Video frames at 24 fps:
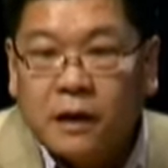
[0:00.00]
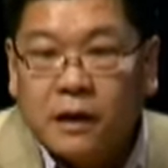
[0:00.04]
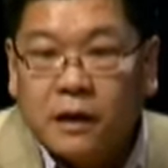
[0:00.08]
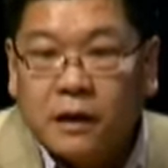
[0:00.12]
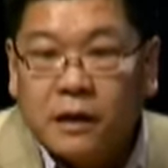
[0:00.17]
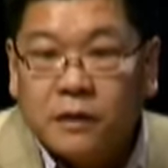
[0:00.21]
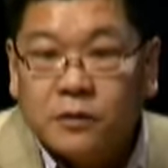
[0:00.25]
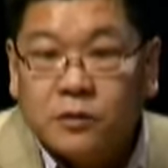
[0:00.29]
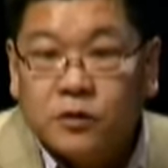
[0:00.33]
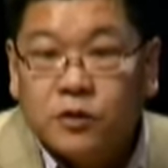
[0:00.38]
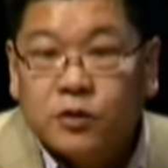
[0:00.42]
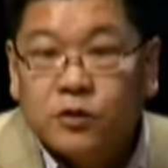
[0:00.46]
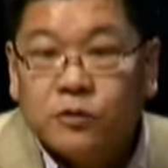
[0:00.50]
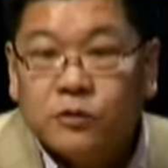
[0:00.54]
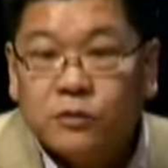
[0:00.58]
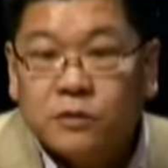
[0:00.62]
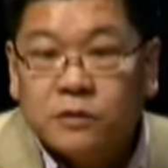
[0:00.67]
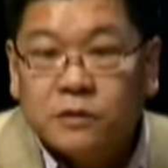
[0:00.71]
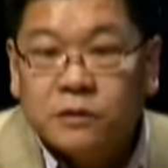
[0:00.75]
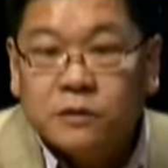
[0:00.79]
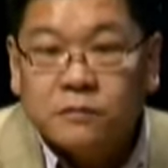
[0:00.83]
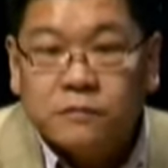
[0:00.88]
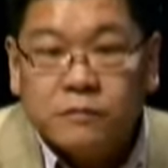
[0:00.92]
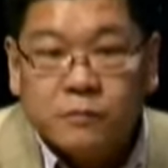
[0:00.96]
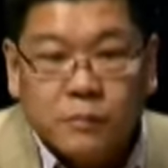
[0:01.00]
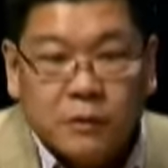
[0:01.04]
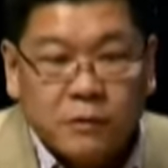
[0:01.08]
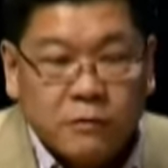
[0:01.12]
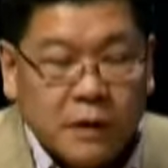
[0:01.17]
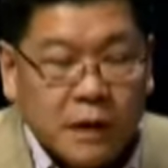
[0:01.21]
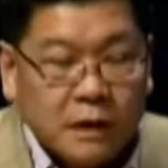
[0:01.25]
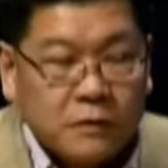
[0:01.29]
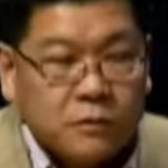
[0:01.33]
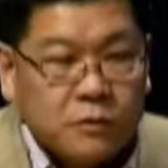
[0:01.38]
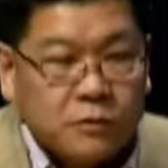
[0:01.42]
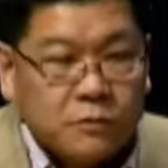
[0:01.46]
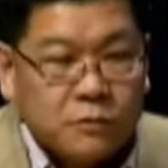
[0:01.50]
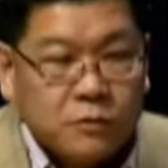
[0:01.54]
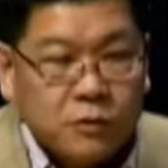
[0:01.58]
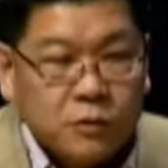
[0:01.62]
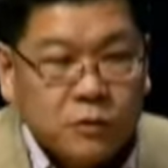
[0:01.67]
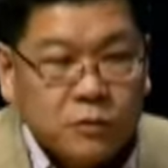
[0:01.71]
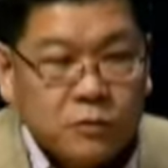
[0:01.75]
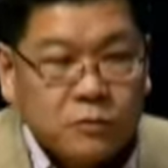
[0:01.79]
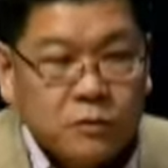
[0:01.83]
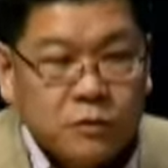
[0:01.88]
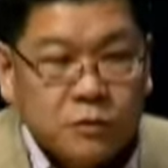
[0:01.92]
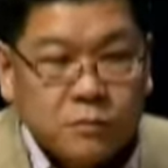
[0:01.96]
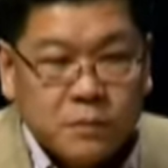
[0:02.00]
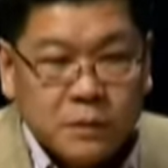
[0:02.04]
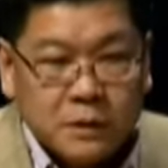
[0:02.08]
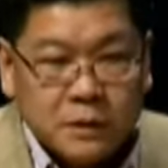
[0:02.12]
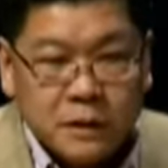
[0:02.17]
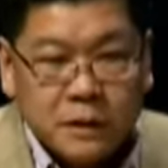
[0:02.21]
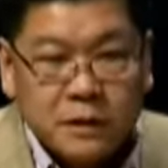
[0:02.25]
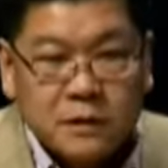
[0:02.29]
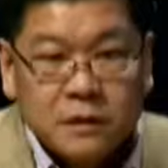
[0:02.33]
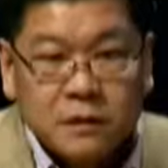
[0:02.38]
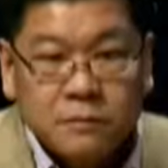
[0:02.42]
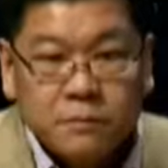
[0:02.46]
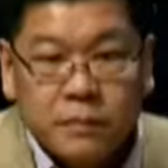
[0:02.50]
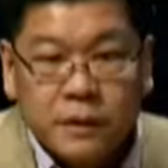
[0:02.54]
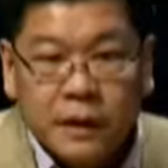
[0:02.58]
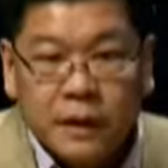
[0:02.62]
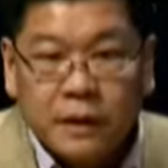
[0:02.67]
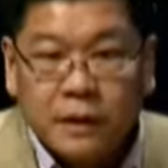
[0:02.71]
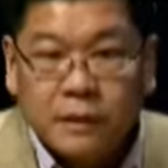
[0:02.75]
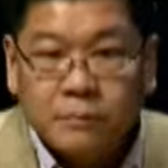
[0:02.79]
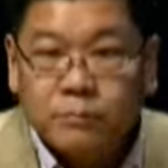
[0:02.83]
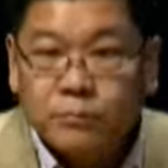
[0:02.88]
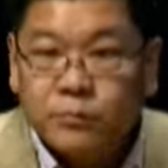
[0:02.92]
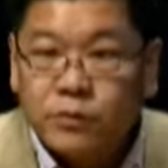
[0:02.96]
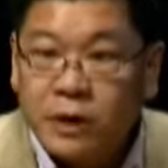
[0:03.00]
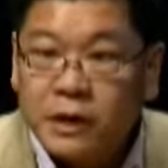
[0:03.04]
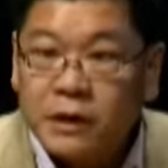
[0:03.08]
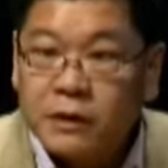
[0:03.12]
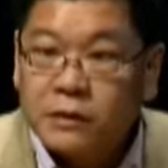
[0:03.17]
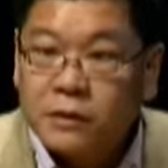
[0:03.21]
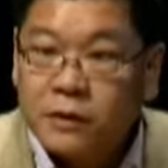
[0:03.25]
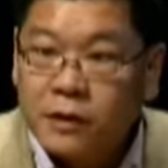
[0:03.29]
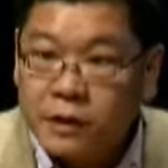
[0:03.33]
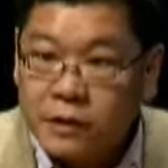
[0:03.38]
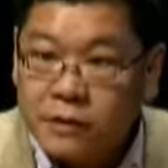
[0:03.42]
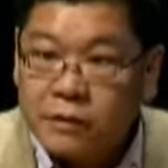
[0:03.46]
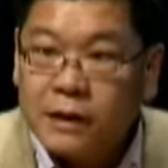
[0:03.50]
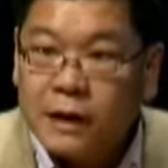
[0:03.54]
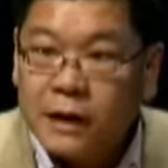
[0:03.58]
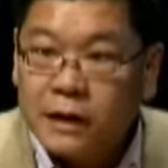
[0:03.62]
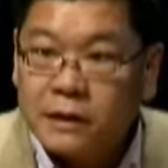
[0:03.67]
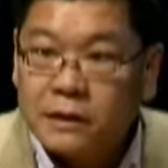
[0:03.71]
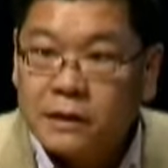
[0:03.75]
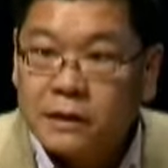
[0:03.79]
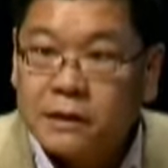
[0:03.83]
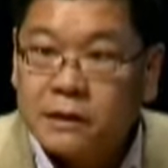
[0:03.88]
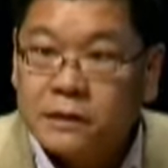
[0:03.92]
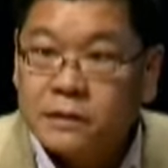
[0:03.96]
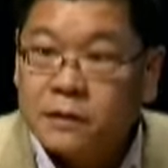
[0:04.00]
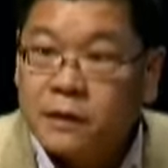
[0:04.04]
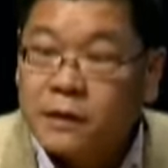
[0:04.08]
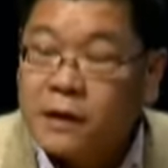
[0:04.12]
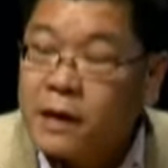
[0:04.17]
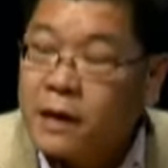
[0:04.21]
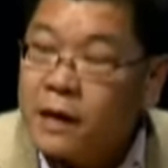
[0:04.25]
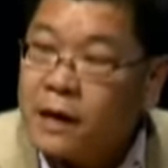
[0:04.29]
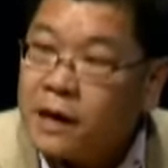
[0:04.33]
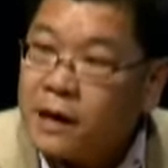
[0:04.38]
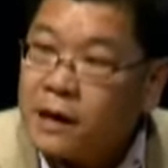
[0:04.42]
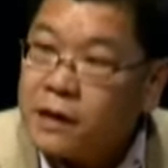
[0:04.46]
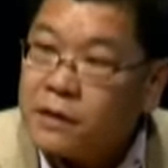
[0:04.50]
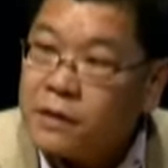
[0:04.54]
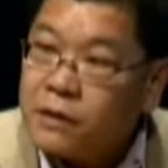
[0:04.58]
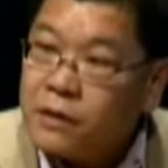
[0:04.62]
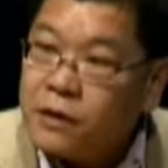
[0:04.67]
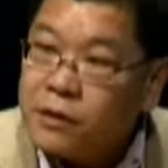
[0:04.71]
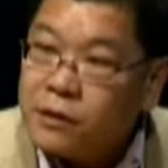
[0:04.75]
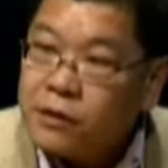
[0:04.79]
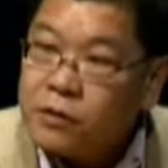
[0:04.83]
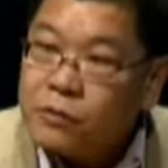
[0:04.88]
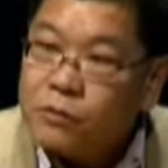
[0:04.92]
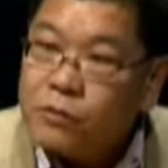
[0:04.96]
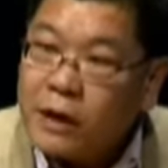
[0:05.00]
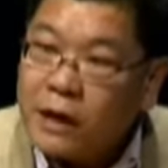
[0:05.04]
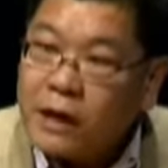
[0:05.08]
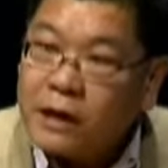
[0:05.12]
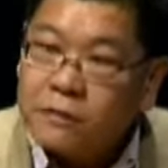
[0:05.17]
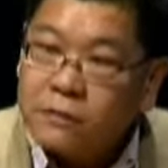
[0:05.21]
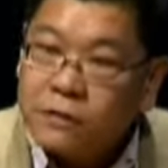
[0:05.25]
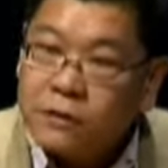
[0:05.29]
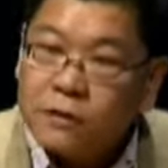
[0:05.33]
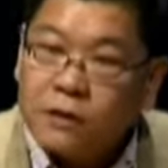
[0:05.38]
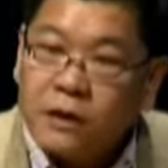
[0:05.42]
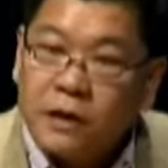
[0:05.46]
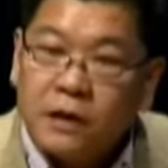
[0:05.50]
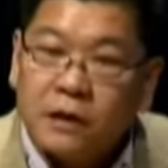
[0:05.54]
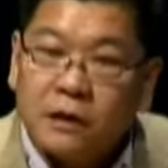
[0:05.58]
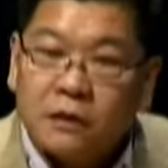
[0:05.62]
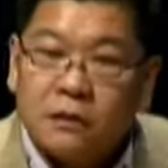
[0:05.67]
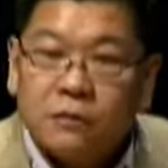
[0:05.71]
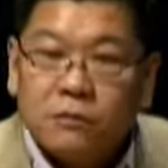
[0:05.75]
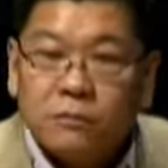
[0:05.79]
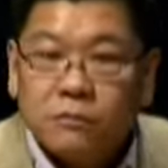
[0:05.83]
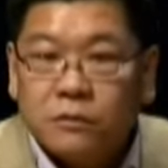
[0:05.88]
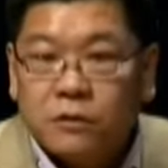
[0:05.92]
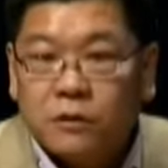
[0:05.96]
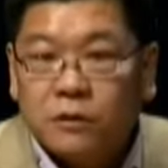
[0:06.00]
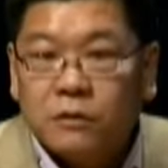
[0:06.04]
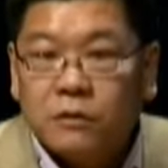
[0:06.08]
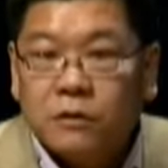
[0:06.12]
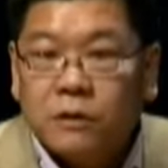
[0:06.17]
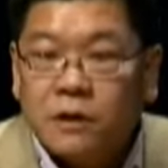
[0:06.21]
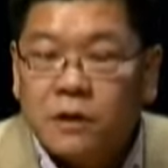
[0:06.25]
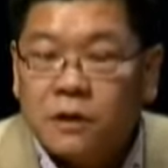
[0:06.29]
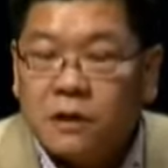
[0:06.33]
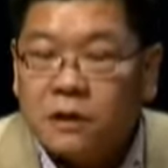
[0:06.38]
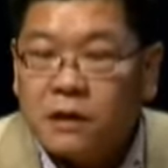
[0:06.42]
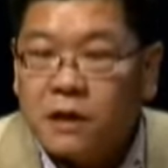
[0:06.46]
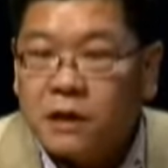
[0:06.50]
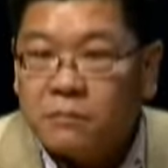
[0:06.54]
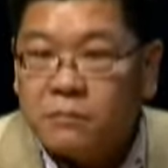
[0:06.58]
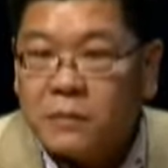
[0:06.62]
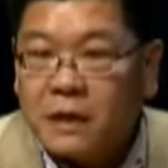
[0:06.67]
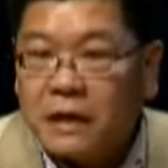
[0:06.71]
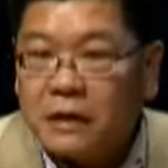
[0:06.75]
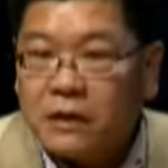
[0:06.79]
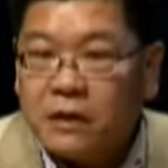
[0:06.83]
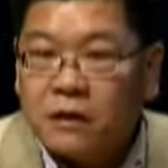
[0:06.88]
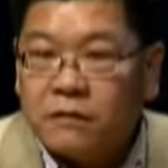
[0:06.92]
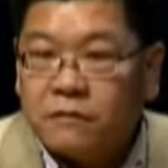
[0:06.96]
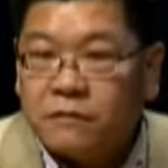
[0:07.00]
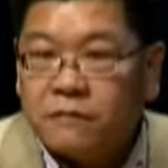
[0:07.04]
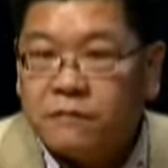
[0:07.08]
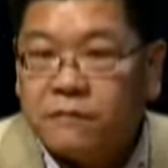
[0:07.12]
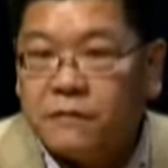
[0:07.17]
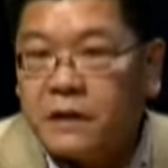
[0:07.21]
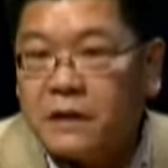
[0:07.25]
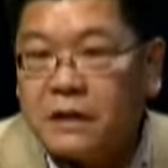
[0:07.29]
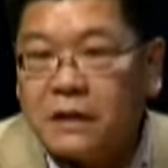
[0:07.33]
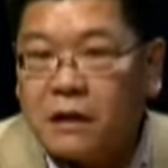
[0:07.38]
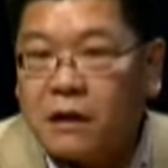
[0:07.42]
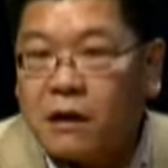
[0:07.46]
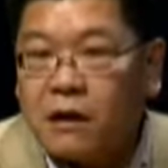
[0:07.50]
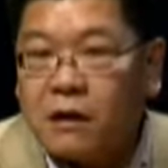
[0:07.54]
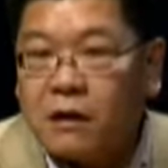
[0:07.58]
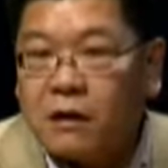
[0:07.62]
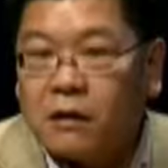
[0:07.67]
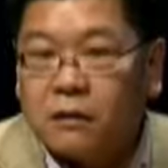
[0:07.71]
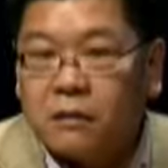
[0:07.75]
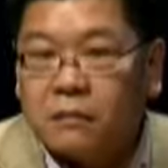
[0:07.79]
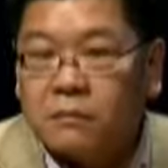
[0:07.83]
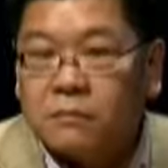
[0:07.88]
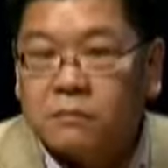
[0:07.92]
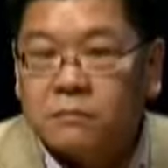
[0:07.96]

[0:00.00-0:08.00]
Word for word: and students from around the world who could participate and bring their ideas and their way of looking at the world that may not fit our